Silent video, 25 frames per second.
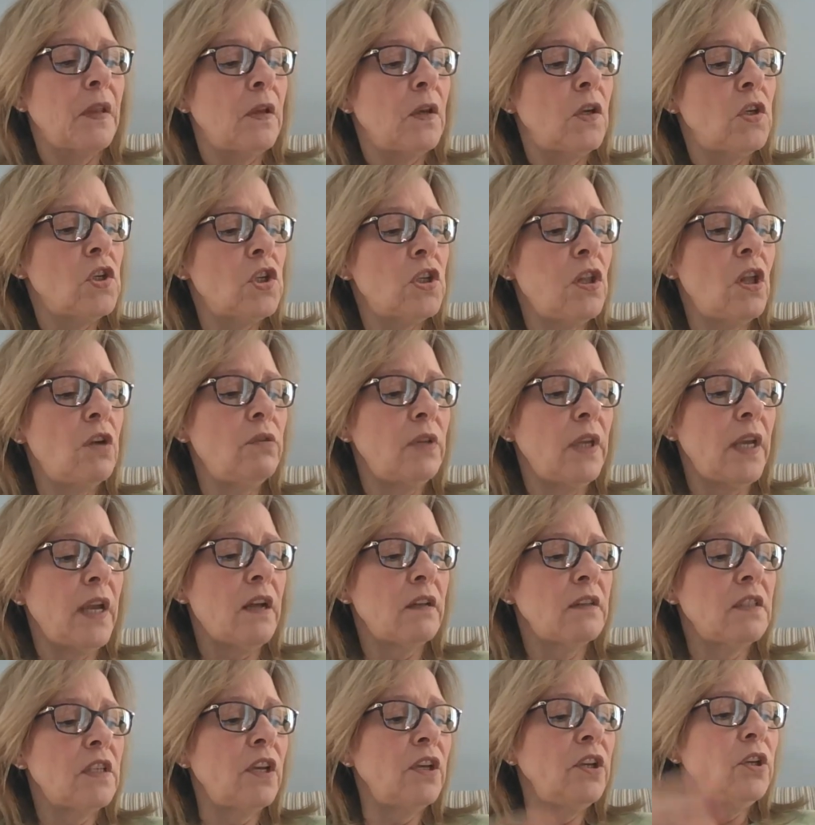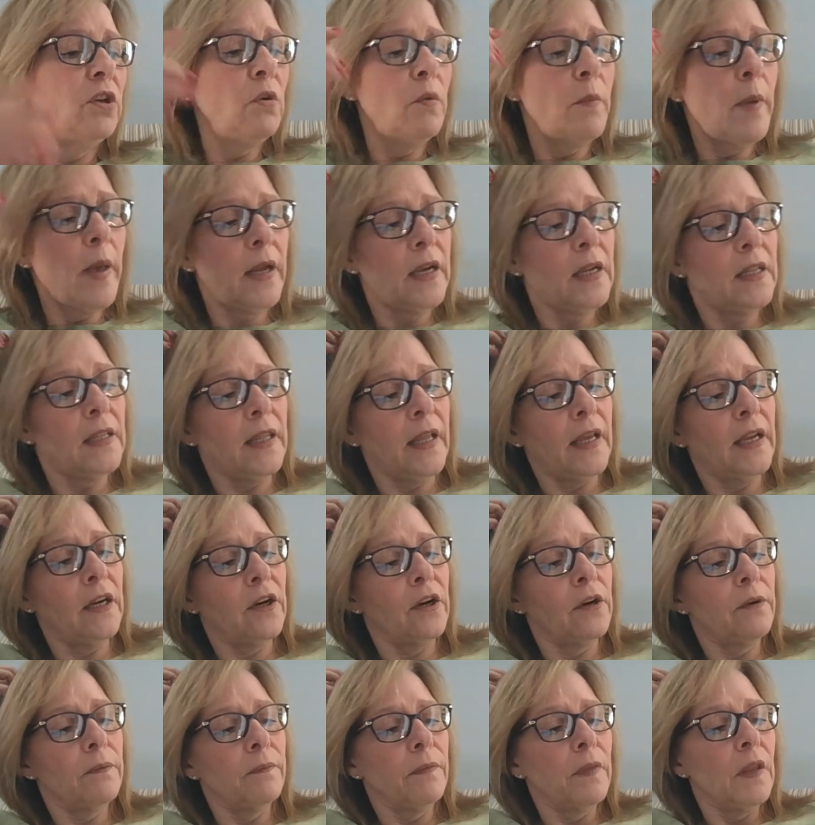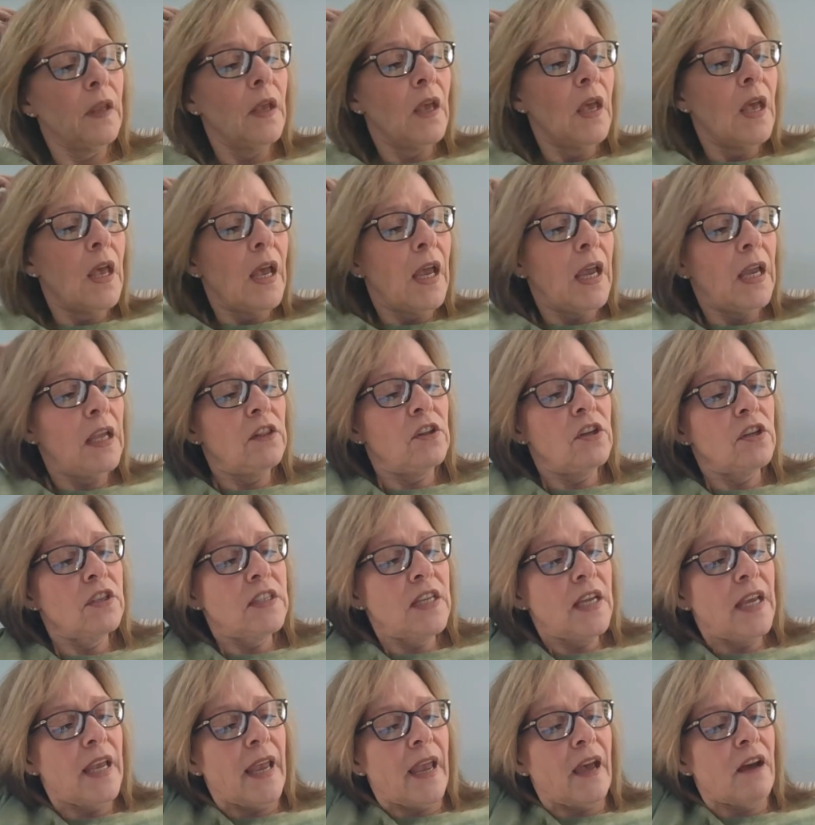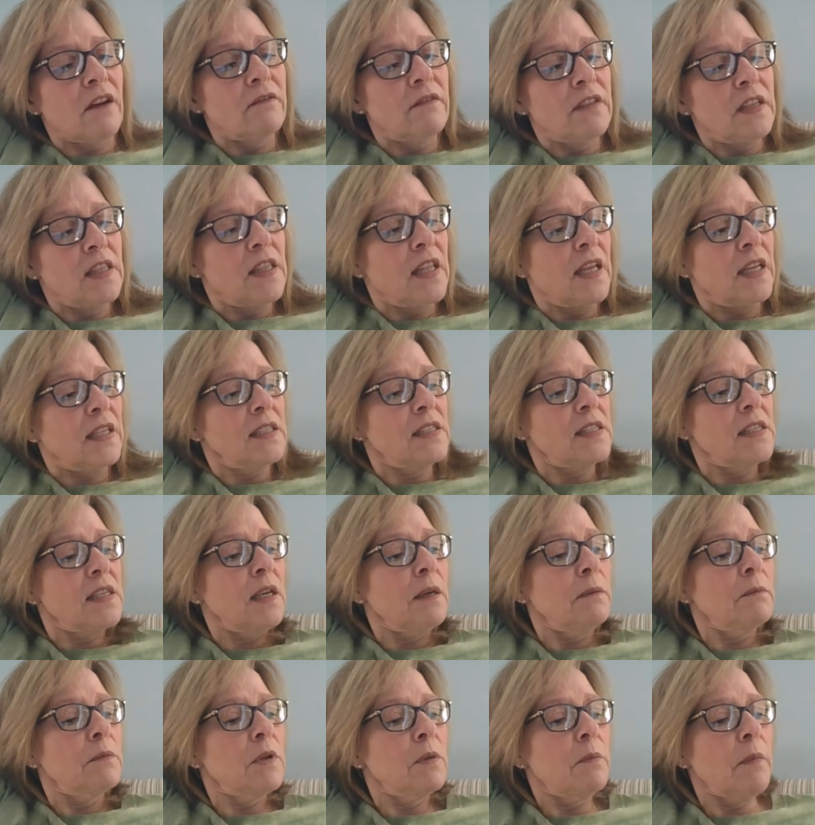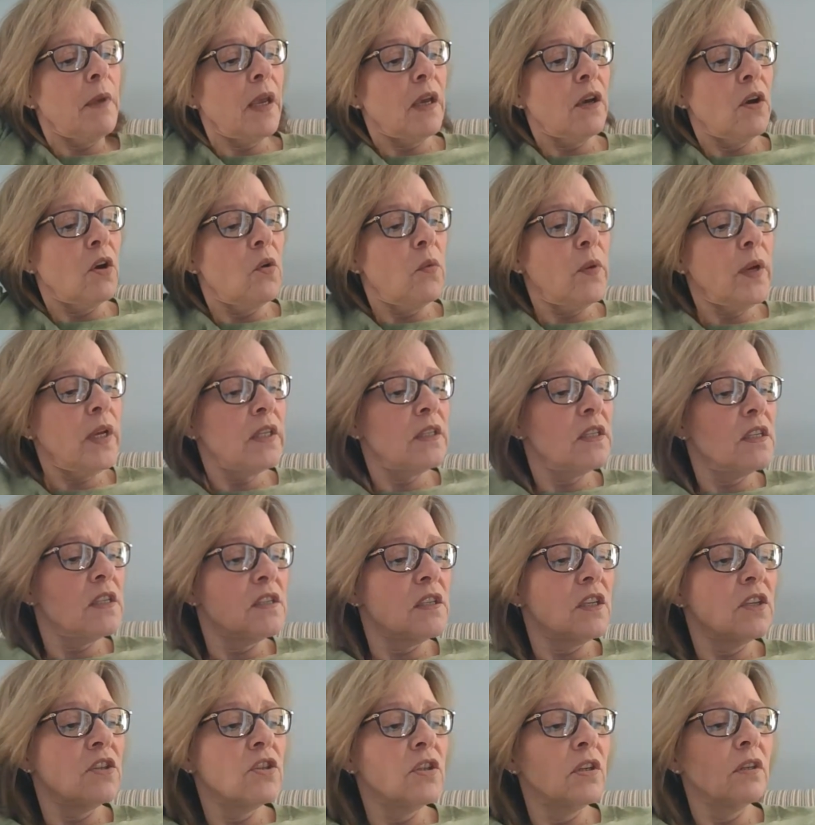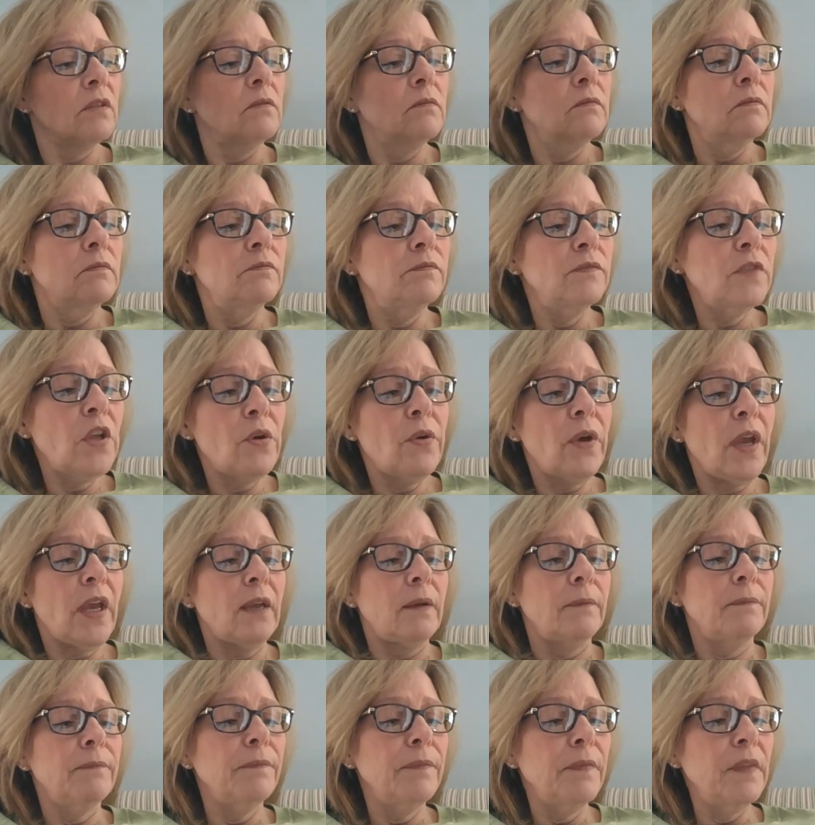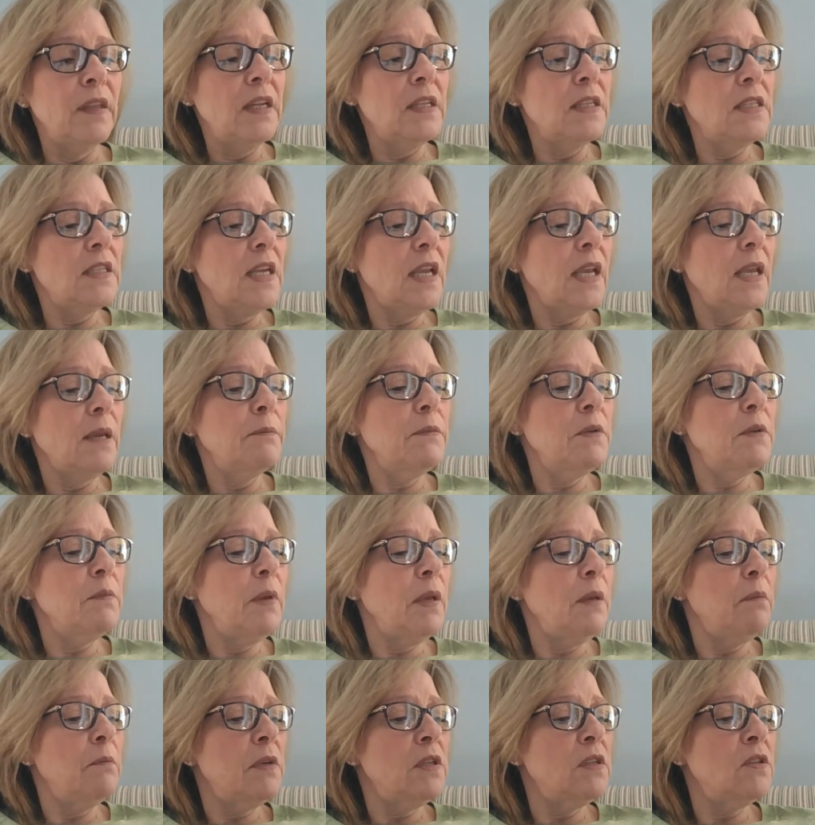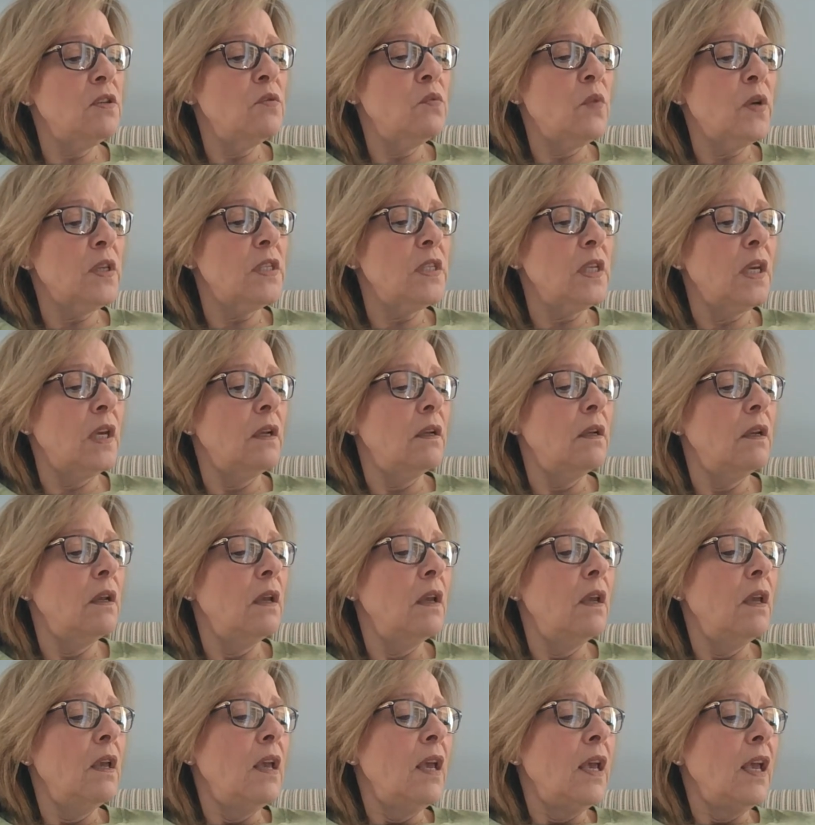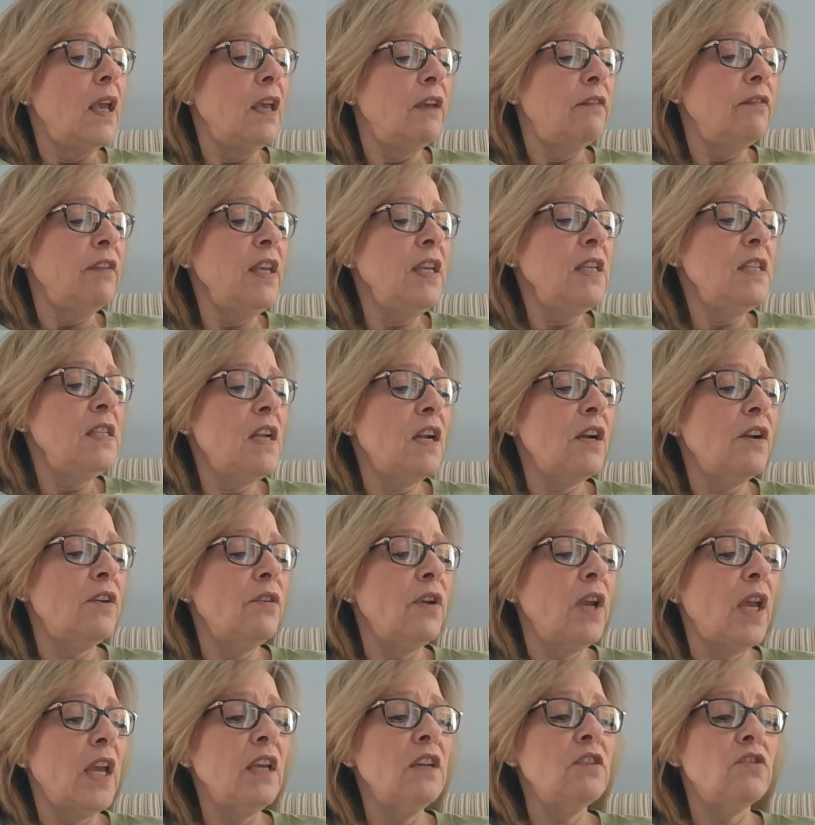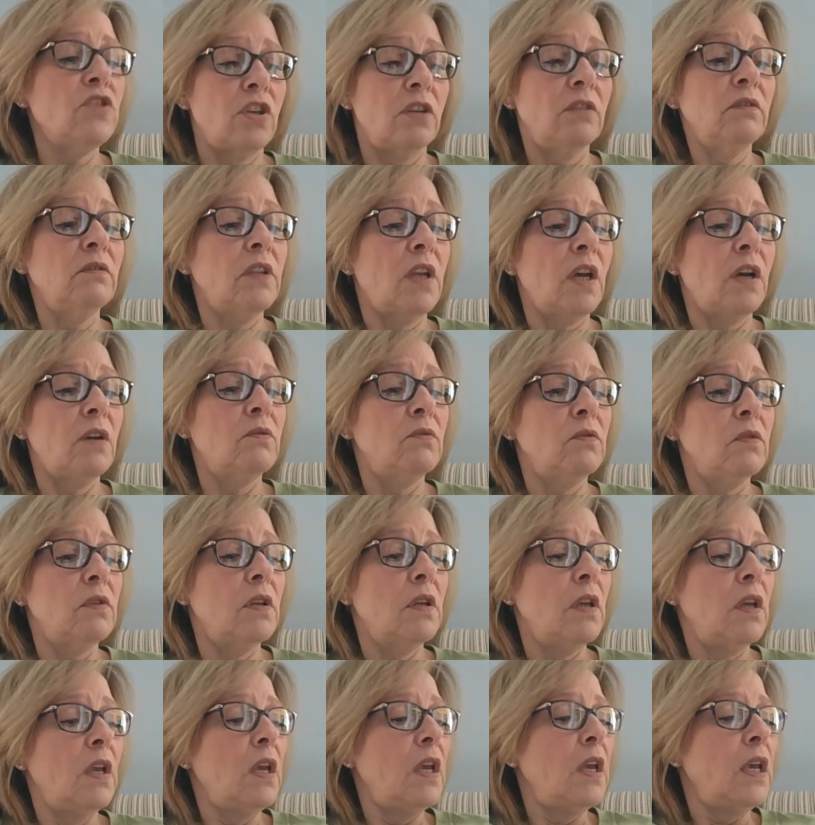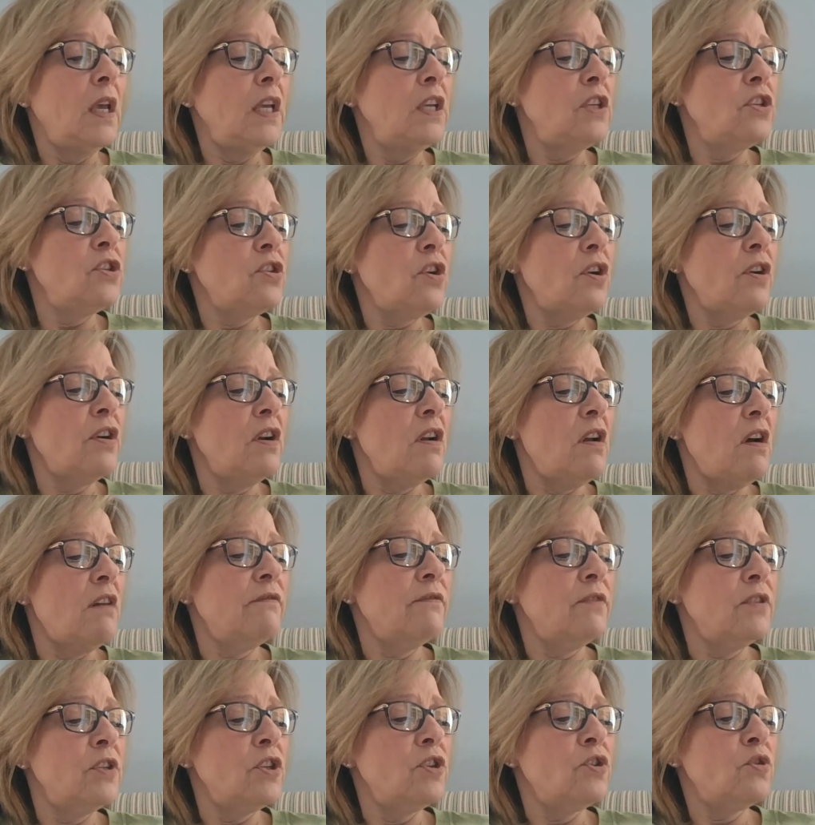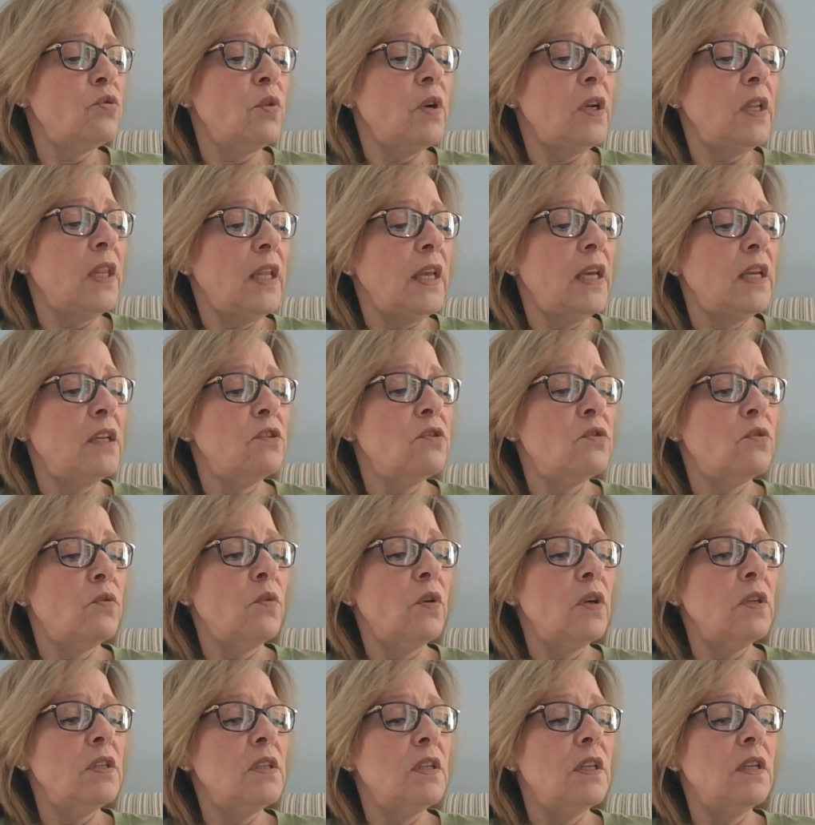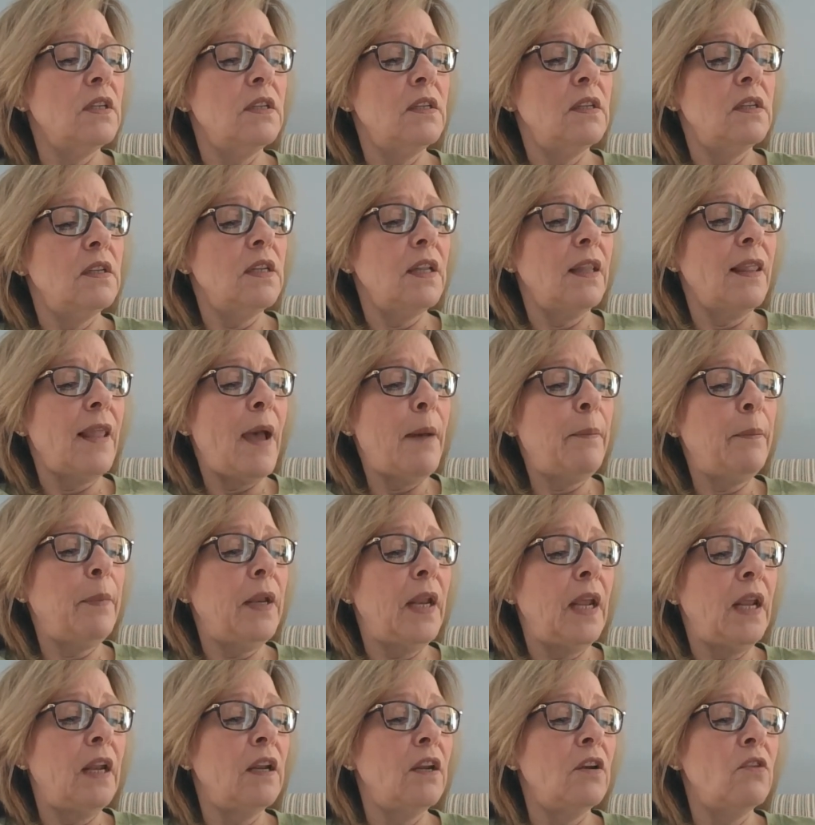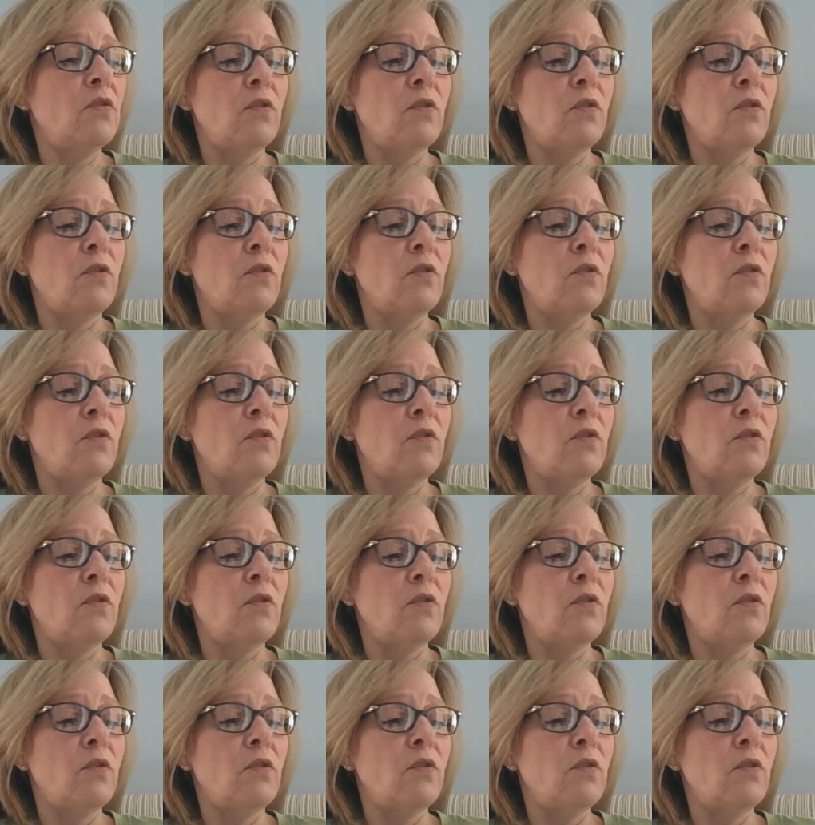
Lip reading: "Slowly, I'll tell you about it later." He looked at Calvin, then seemed to make a quick decision. "Okay, let's take him to meet Mrs. Whatsit. If he's not okay, she'll know. He started off on his short legs towards the dilapidated